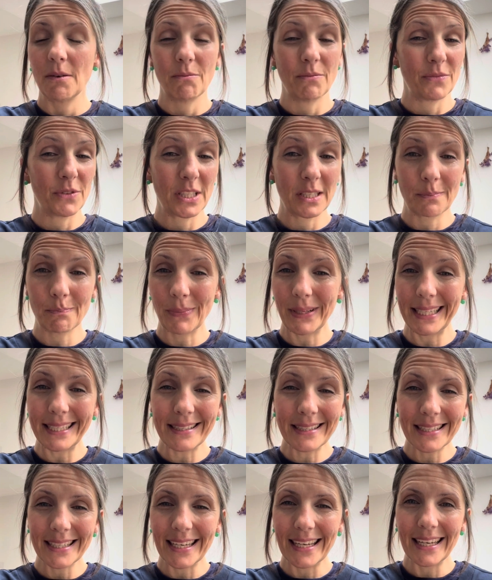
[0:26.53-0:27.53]

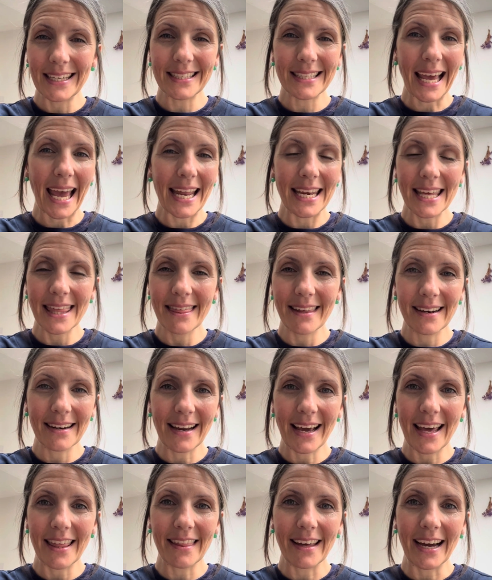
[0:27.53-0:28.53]
splinters, anything
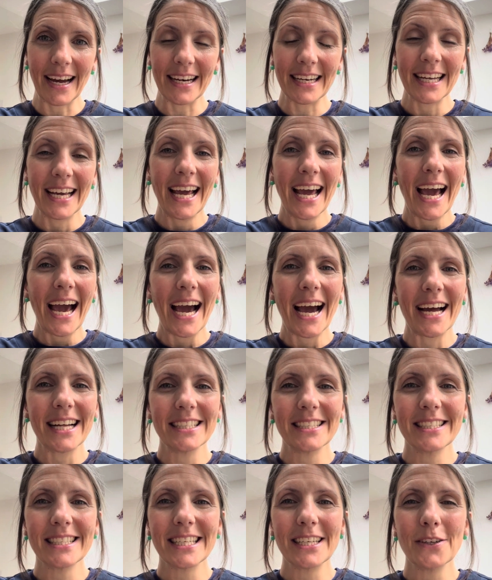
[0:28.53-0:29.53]
like that,
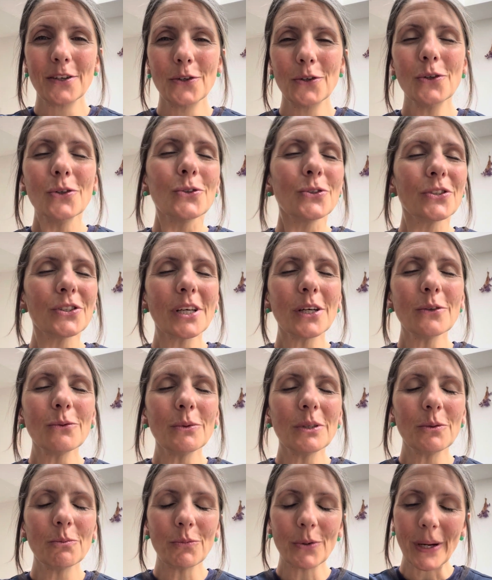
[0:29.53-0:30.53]
and it also
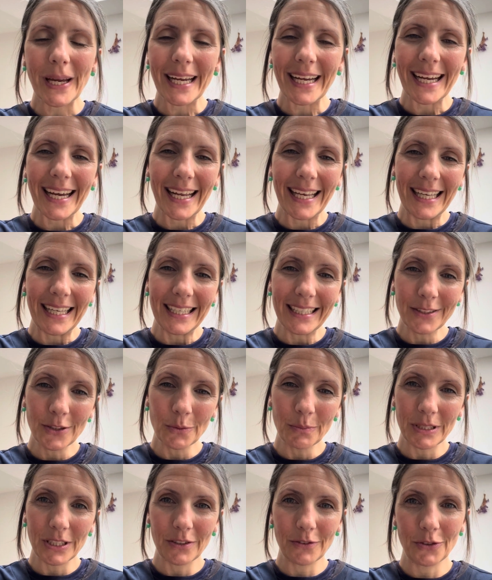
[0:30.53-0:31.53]
will bring a little
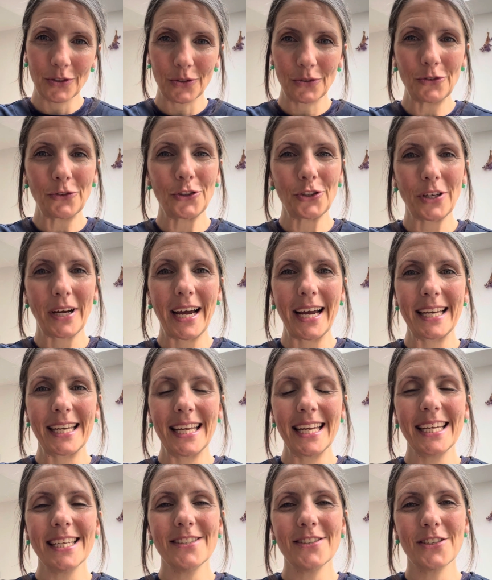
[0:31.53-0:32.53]
bit of sunshine
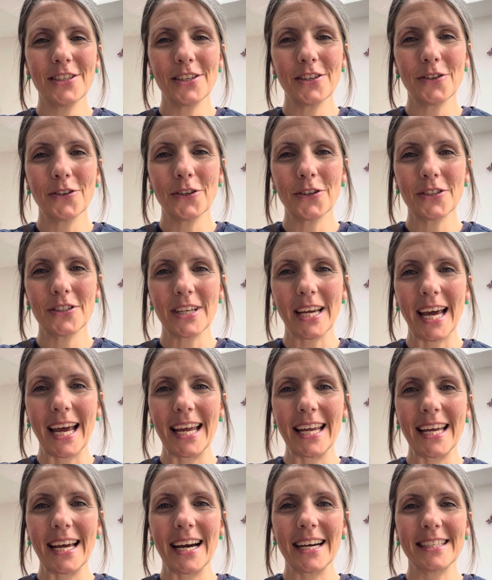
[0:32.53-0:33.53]
into your
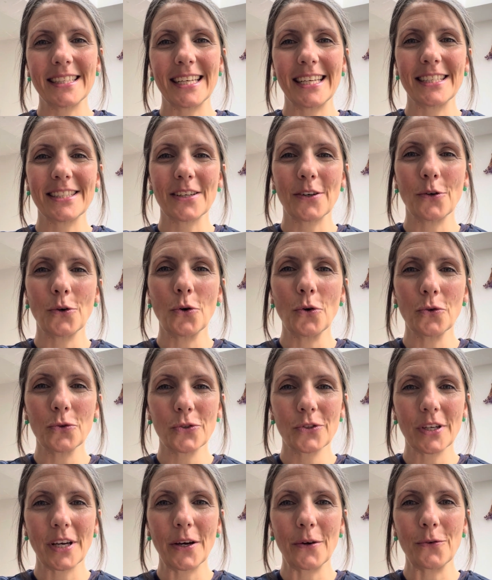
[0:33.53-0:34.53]
day, as it's
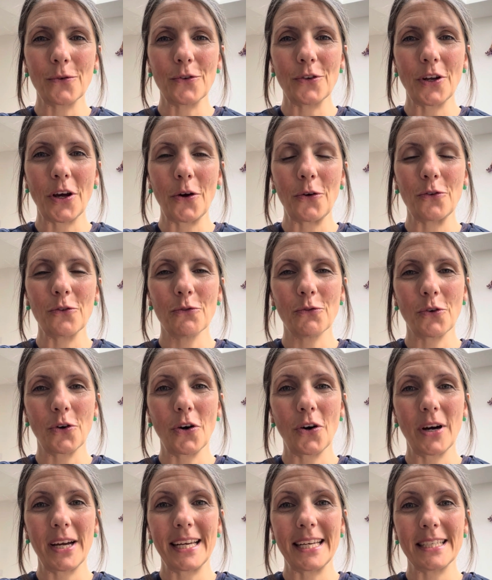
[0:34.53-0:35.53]
also known
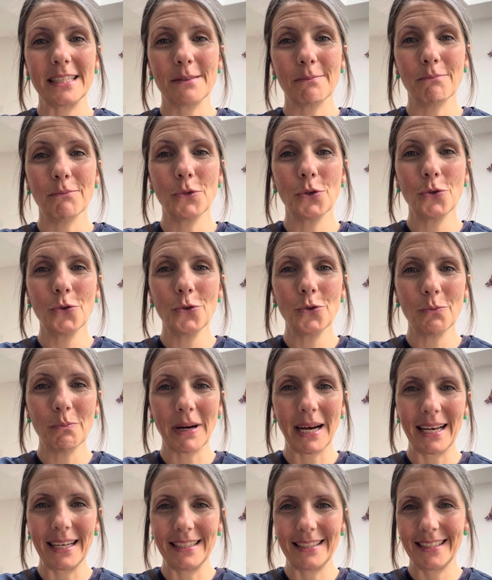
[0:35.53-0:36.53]
for its mood
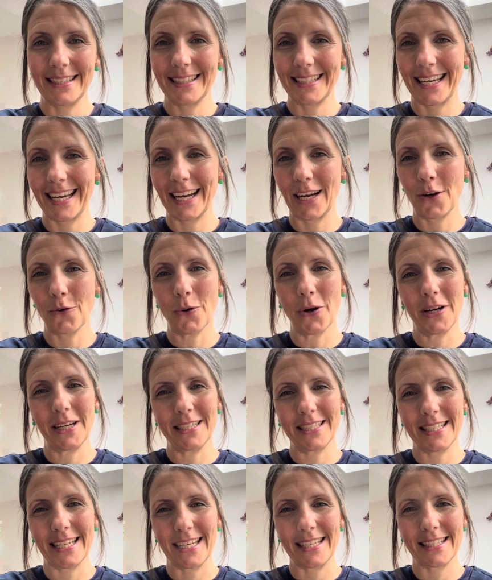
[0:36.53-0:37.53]
balancing
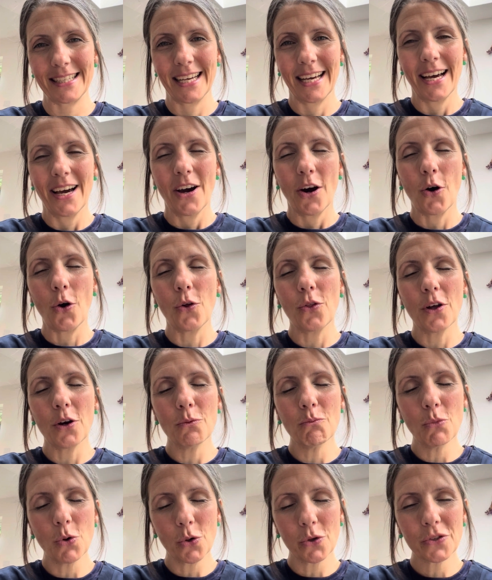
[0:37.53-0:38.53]
qualities, although
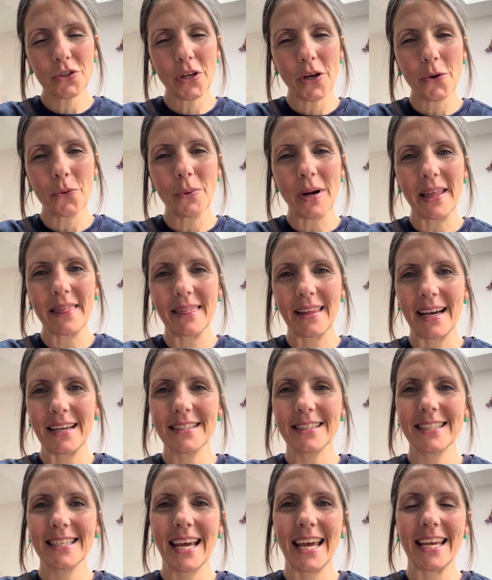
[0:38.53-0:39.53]
more so when
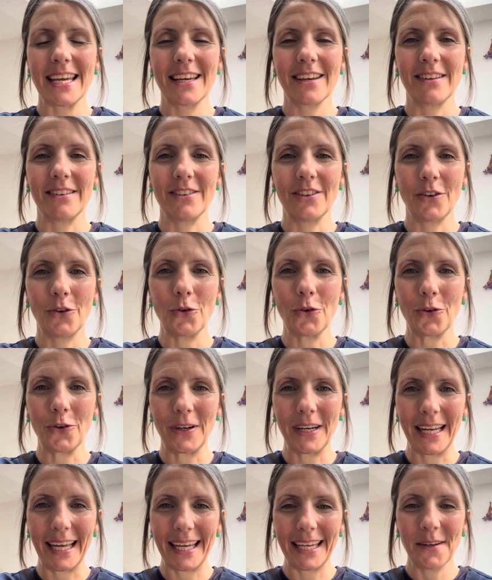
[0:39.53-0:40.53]
that's taken
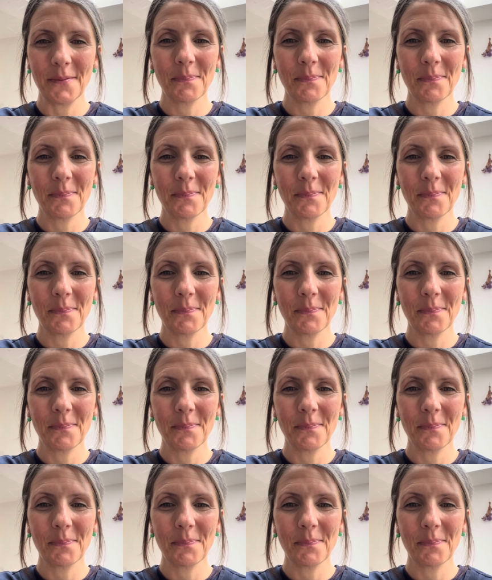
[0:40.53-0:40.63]
orally.